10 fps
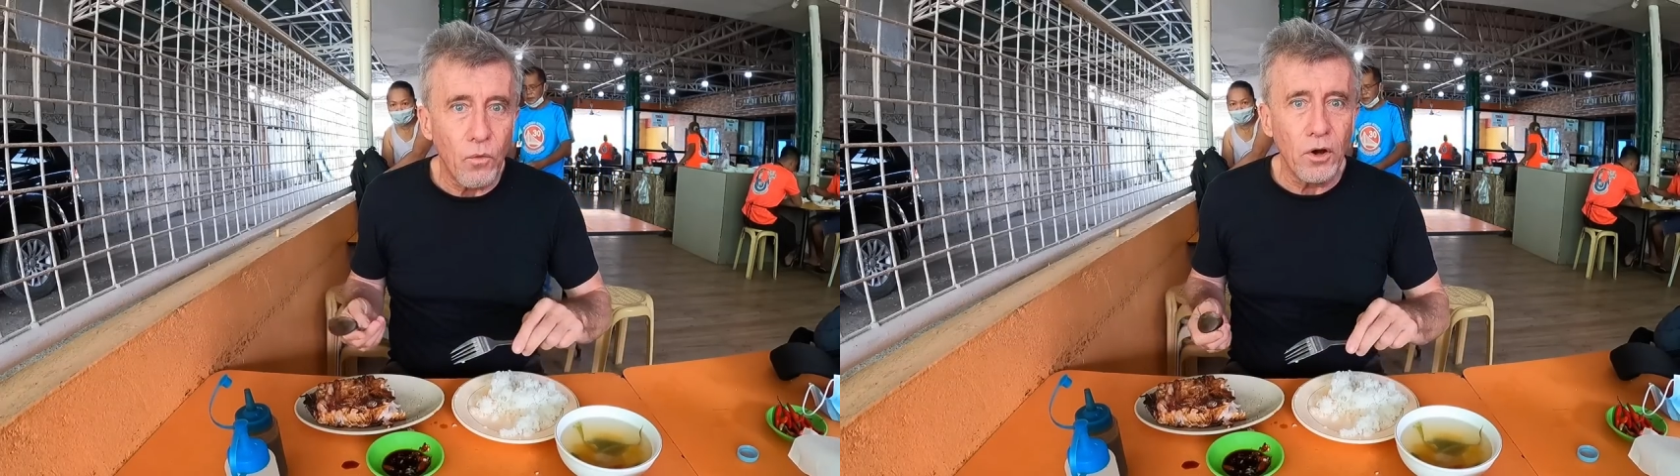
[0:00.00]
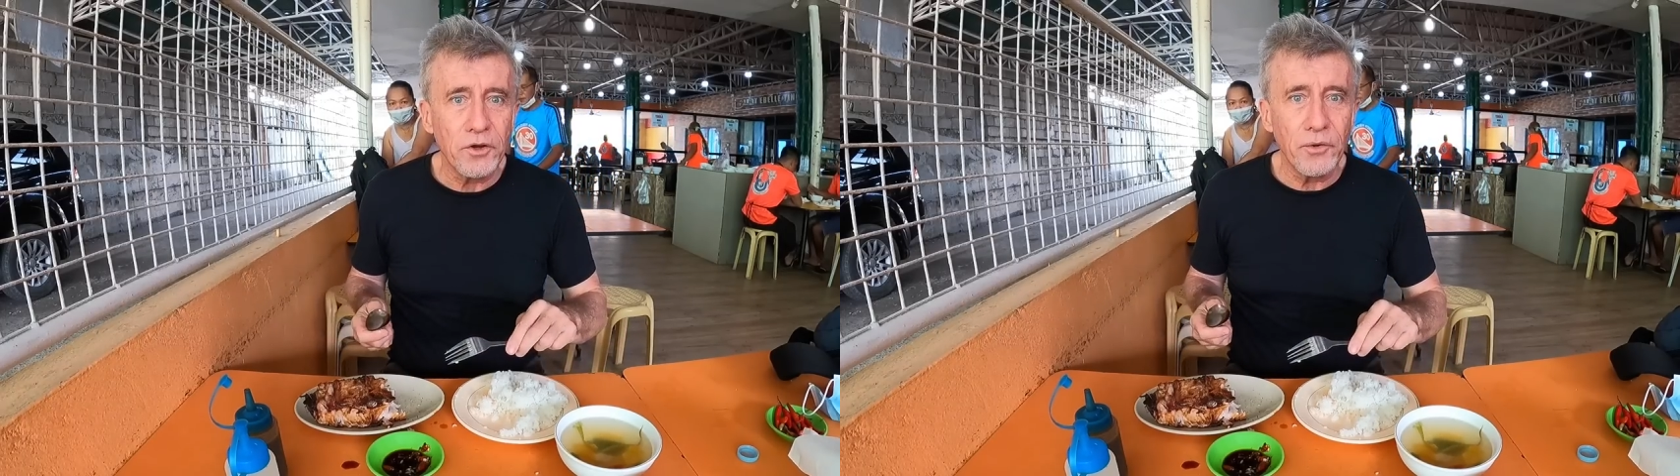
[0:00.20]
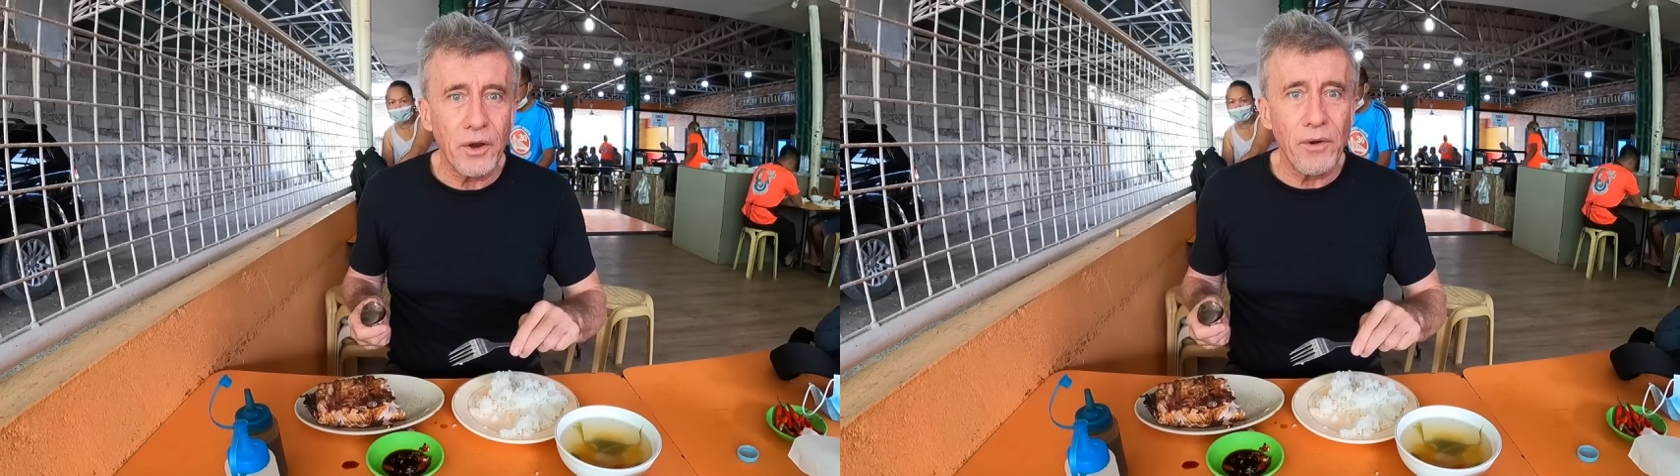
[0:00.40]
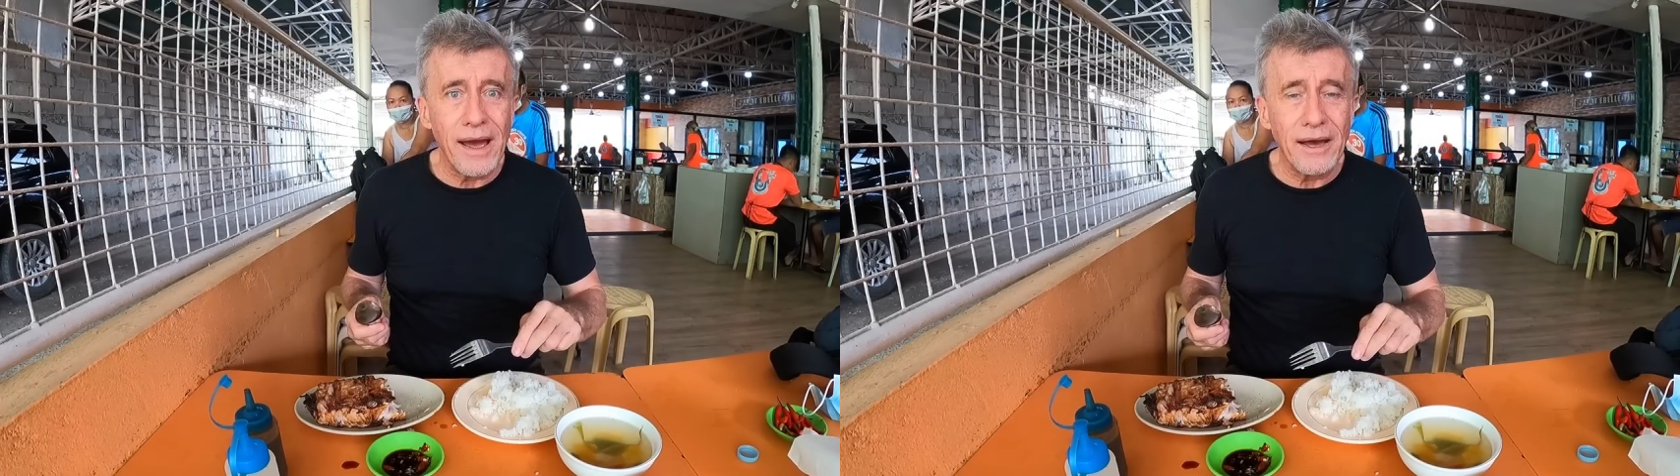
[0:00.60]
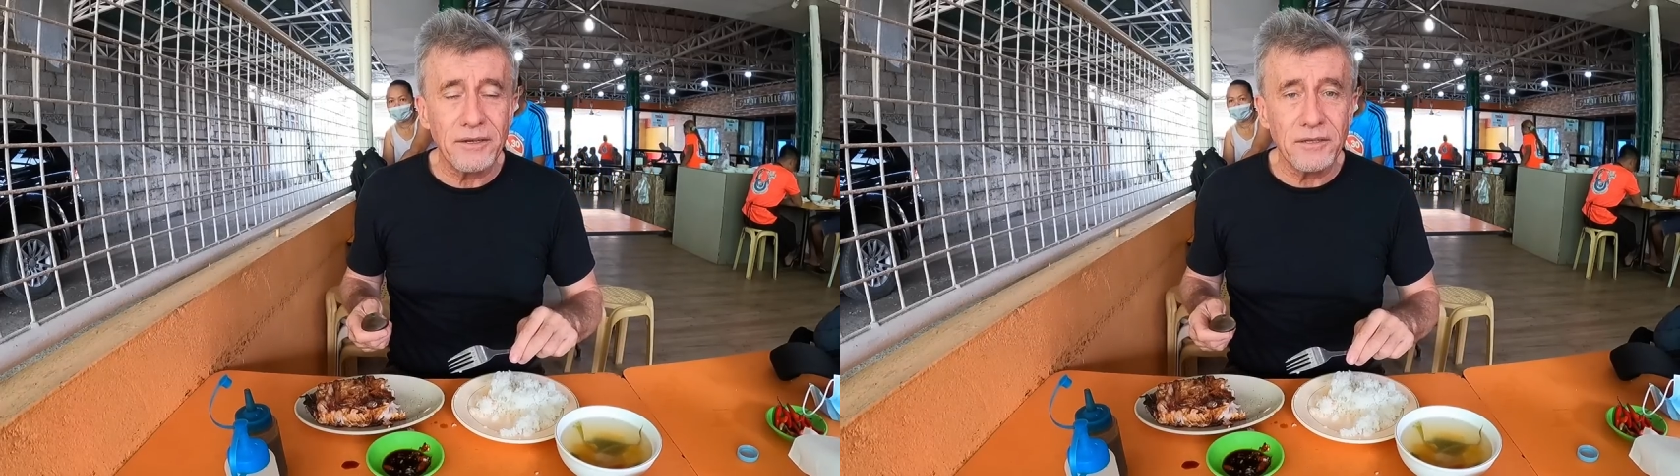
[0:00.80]
wandering
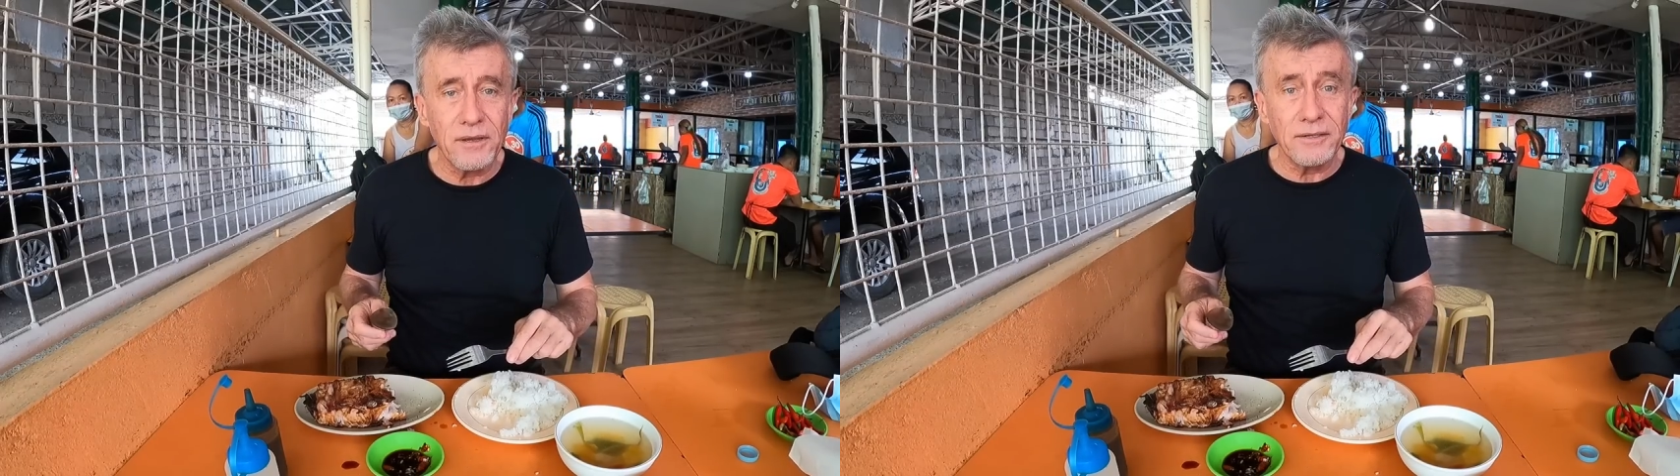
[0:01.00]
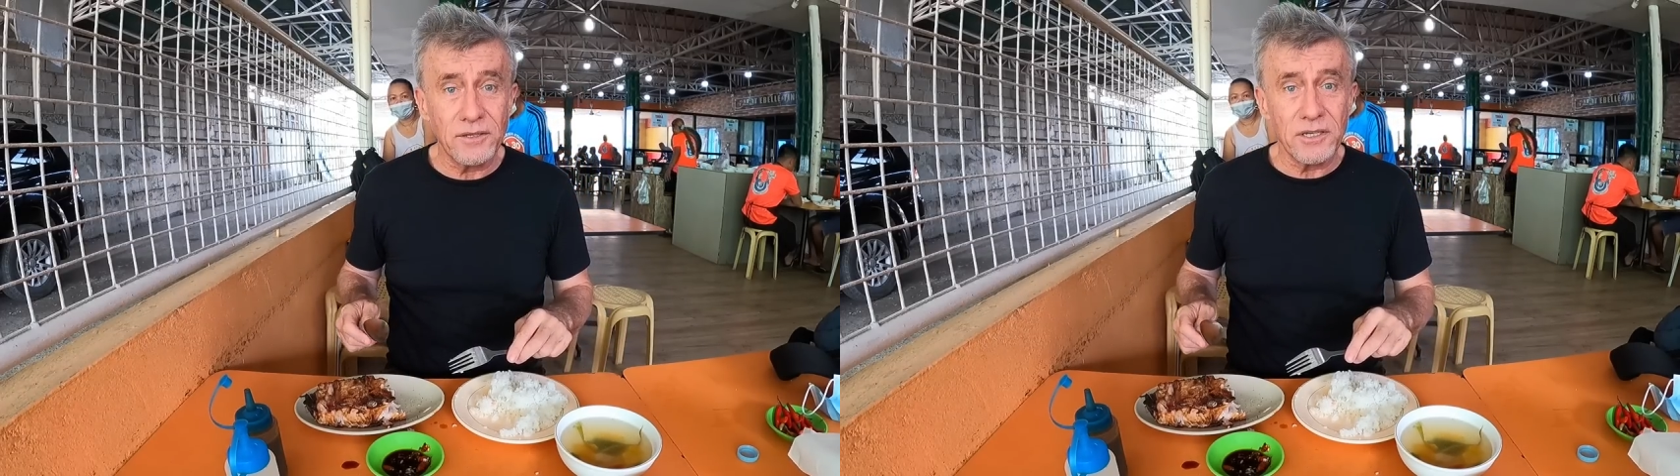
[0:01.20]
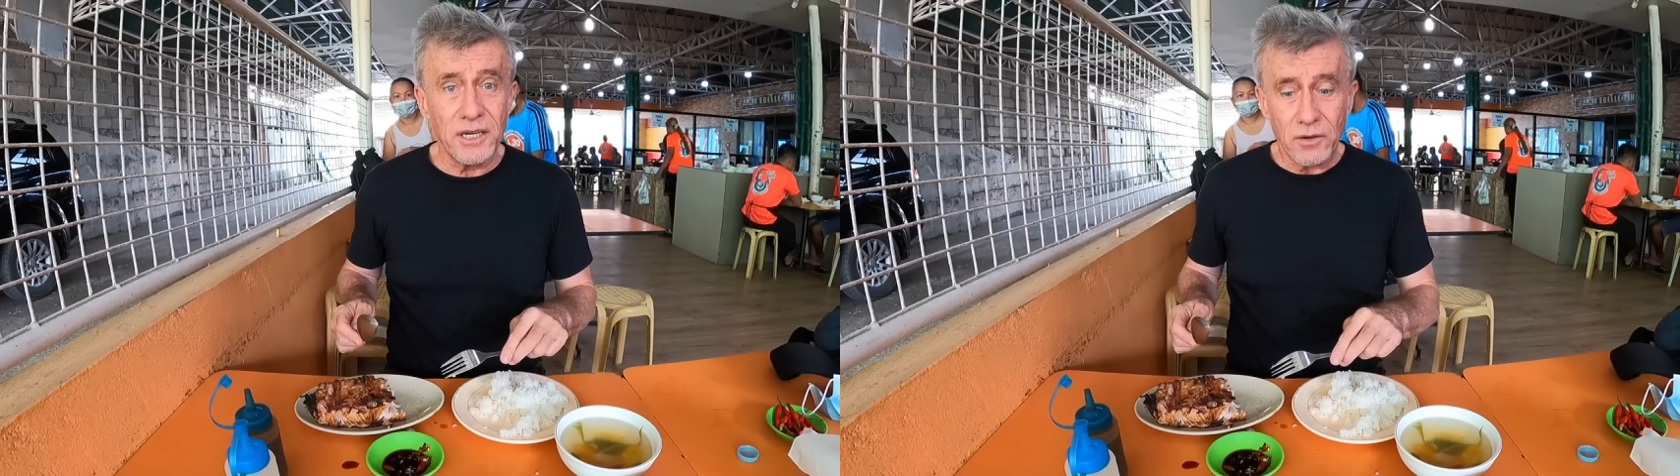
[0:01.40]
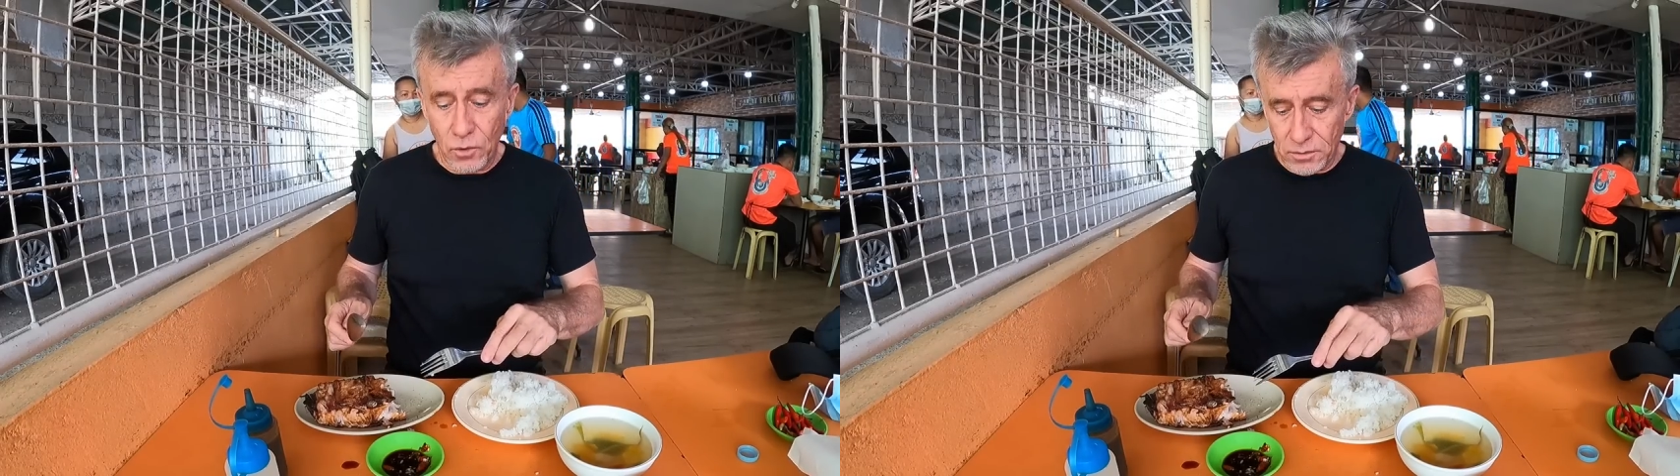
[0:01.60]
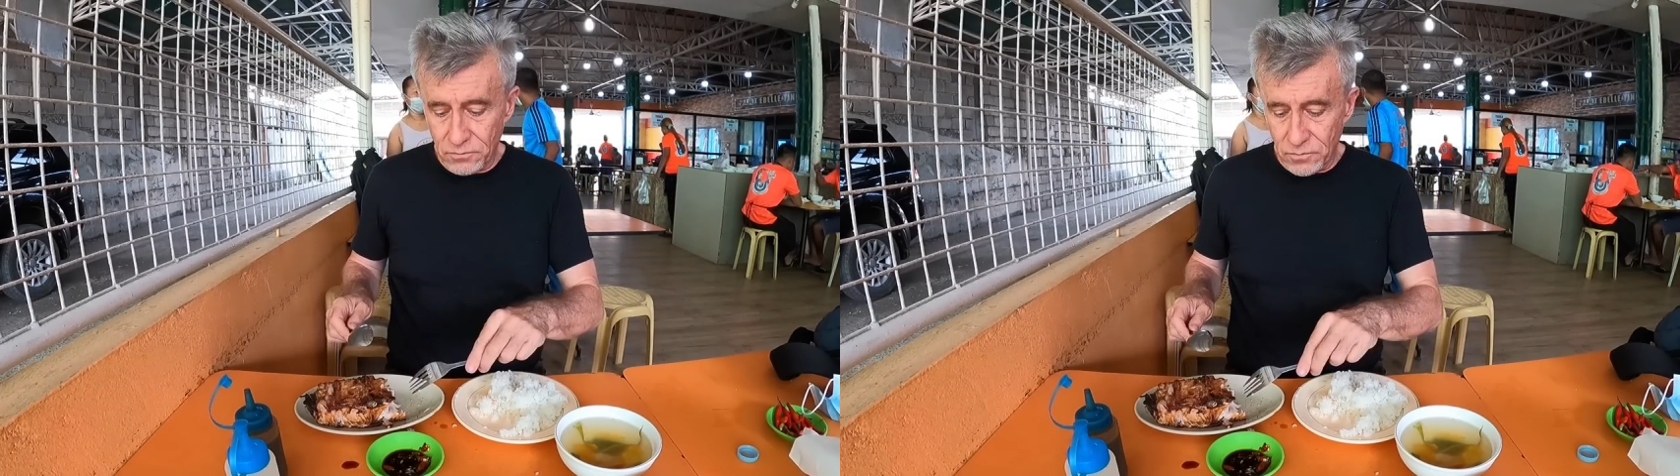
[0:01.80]
around and seeing what